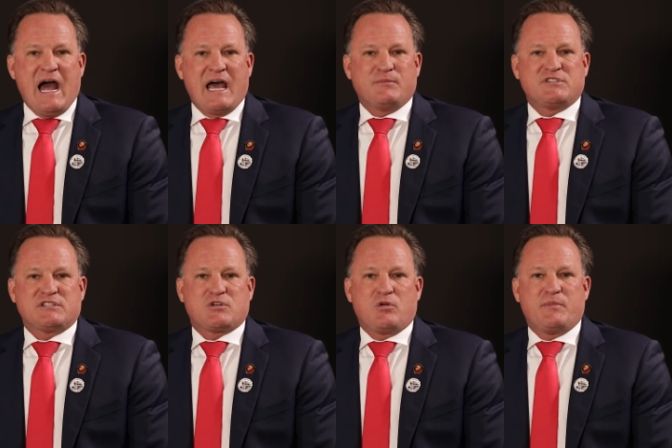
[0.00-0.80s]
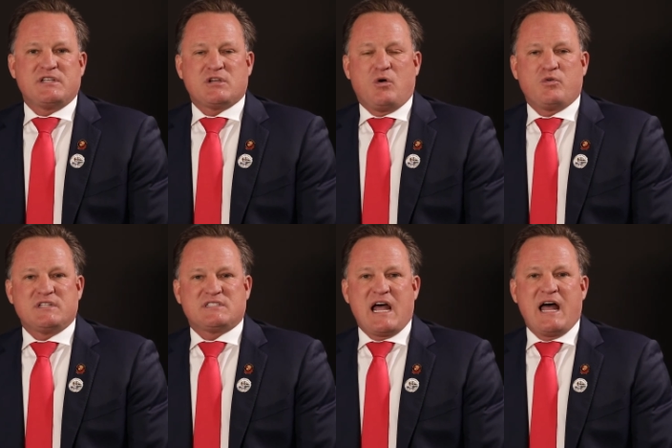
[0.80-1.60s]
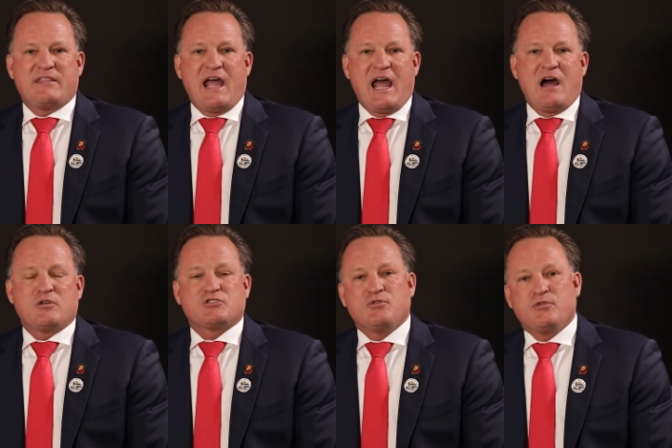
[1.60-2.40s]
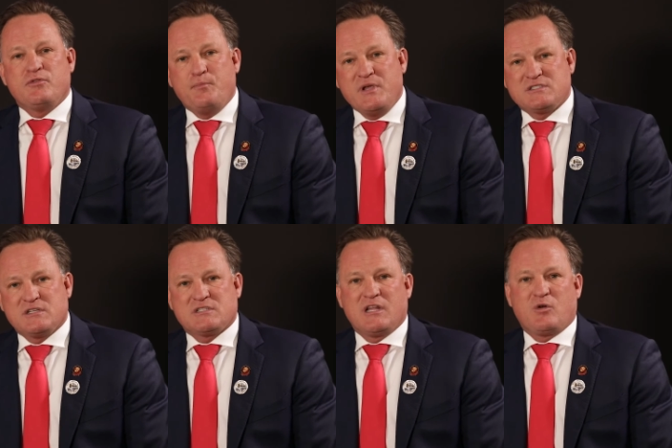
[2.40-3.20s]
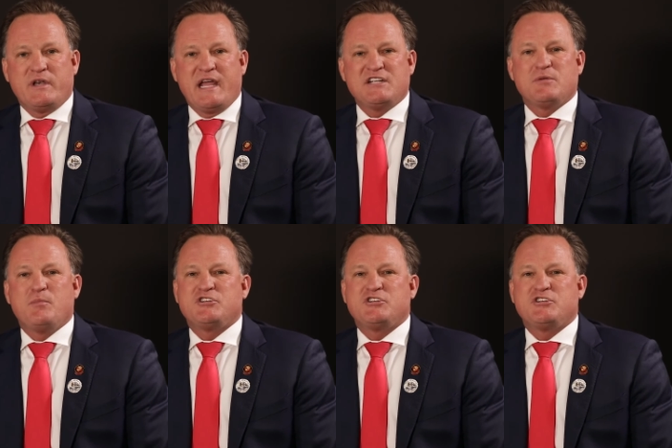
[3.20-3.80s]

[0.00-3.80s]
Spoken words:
items that's going to be sold inside the house or the business liquidation,